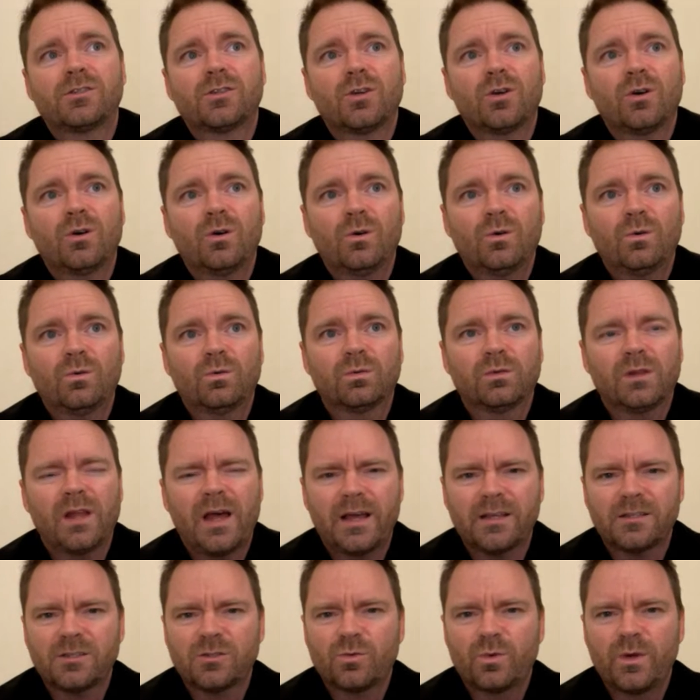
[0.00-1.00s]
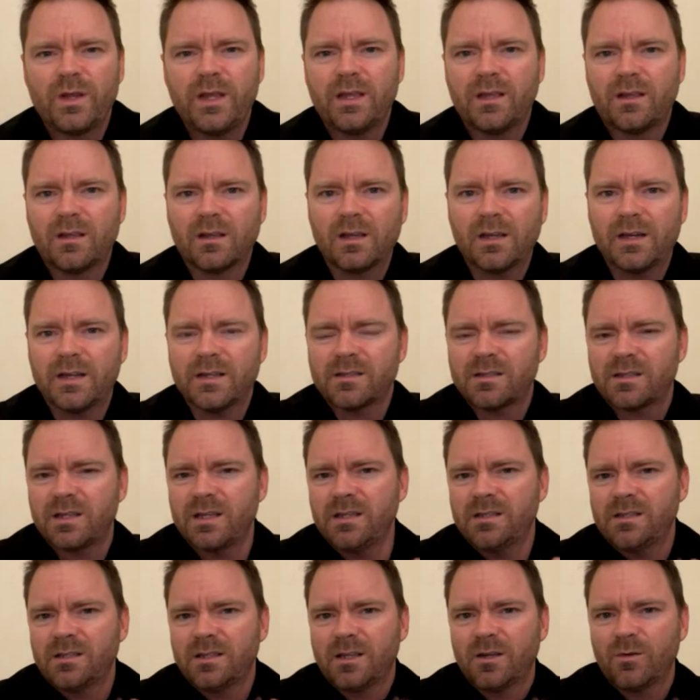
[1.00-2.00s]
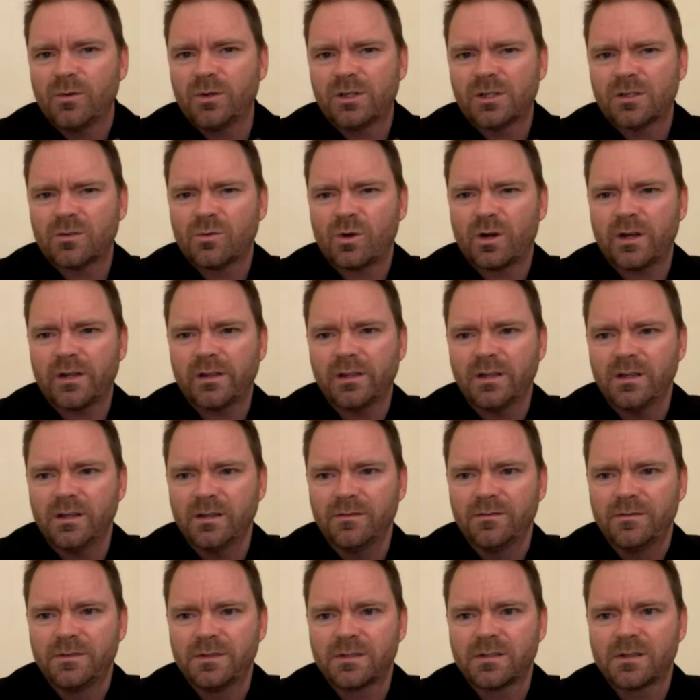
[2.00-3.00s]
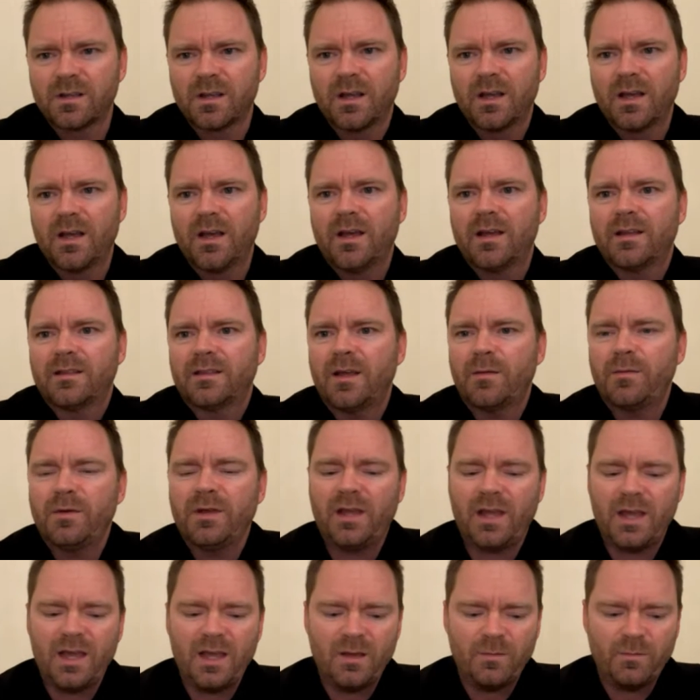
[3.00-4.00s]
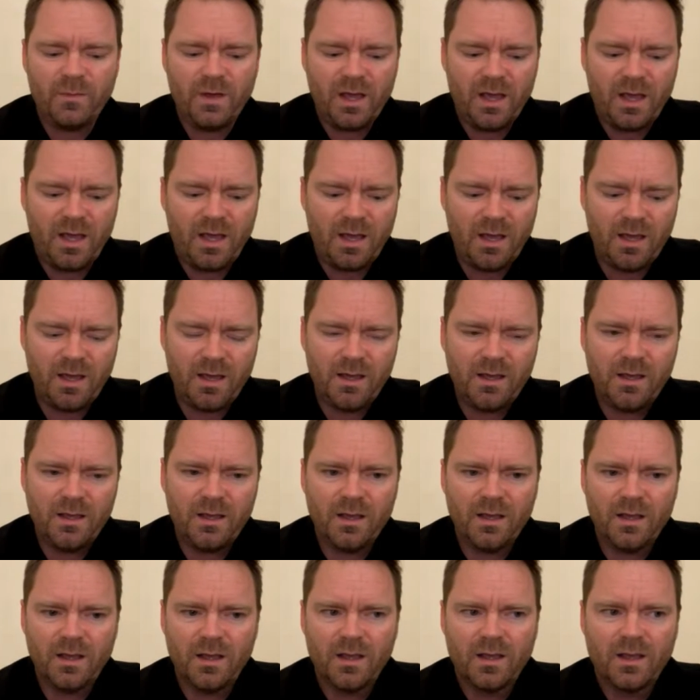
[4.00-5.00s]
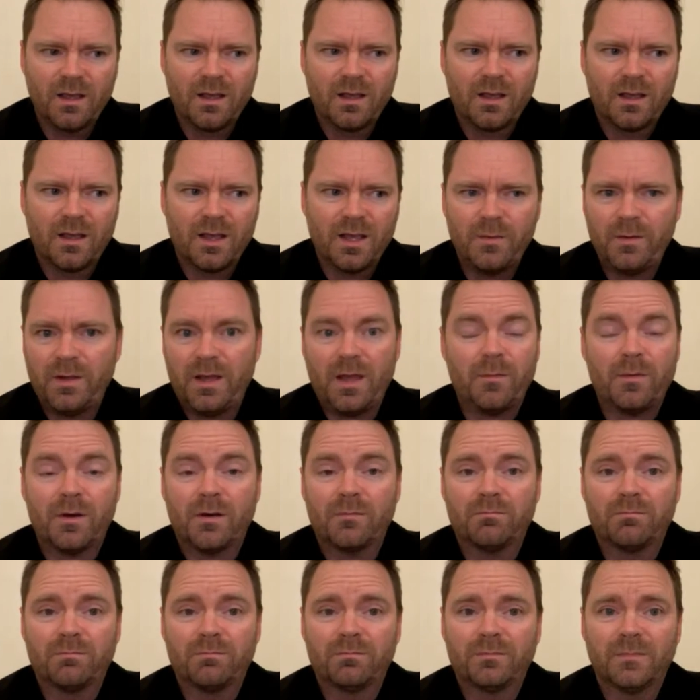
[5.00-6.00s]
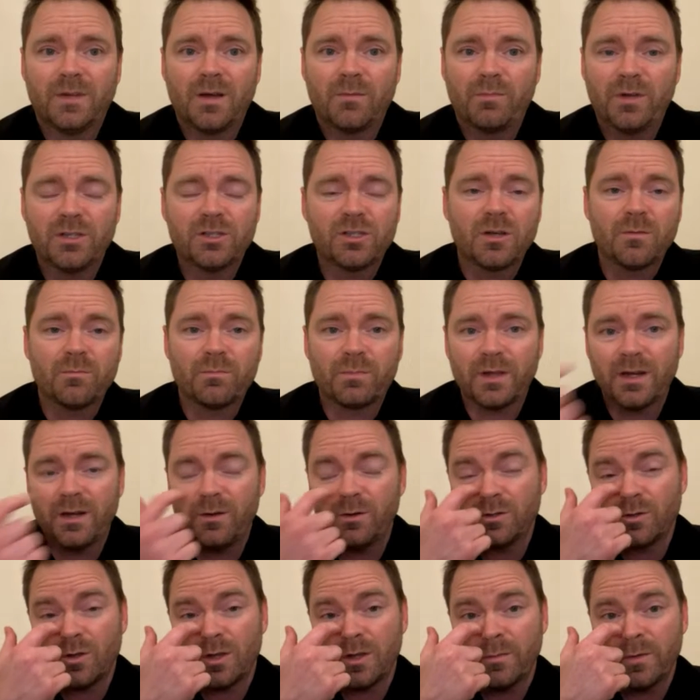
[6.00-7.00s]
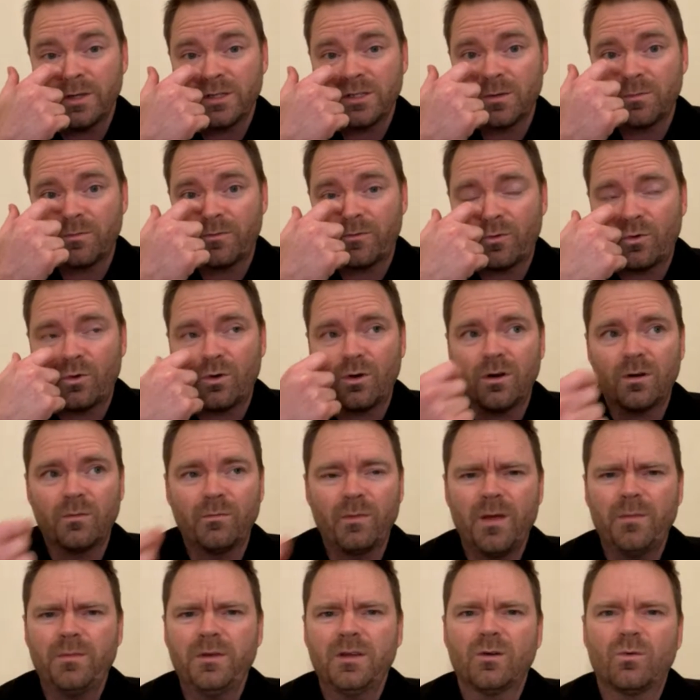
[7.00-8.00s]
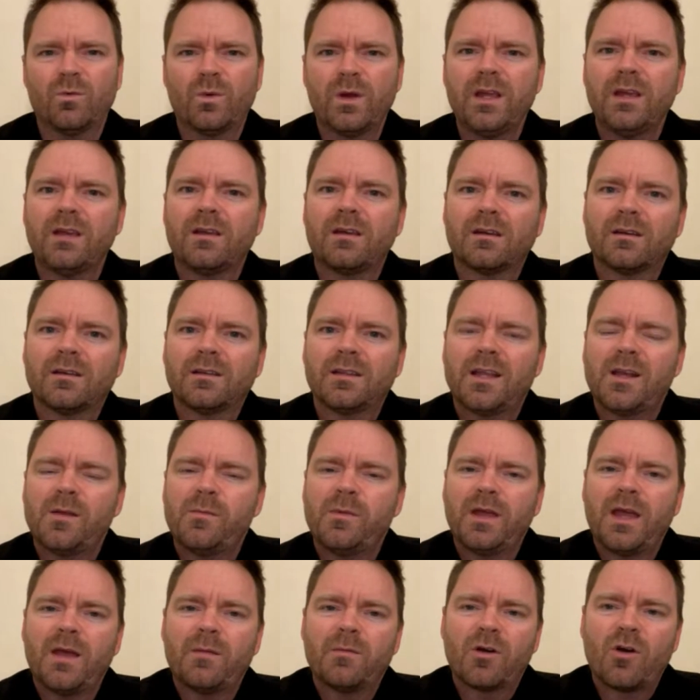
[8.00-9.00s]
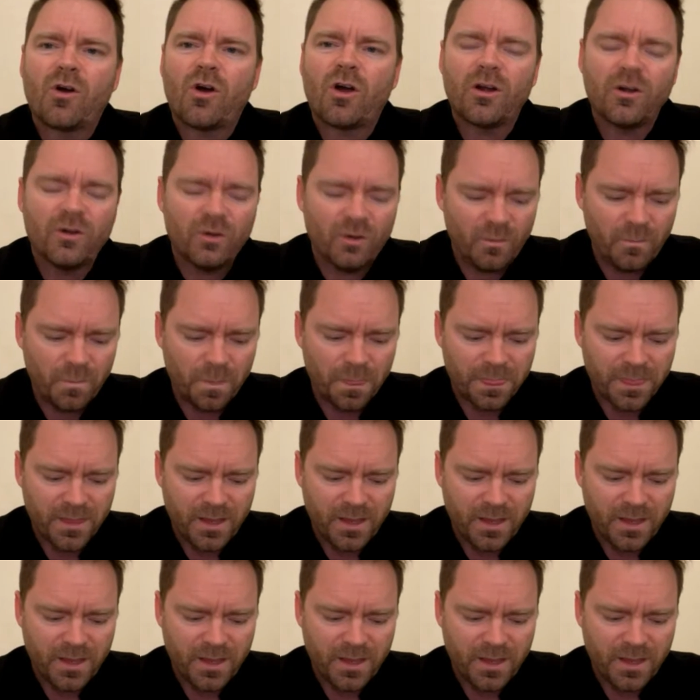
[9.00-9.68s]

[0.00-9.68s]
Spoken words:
so last week in Assisi, which is where he lives, he became a bishop, and he was only bishop for maybe a week, and then he became a cardinal.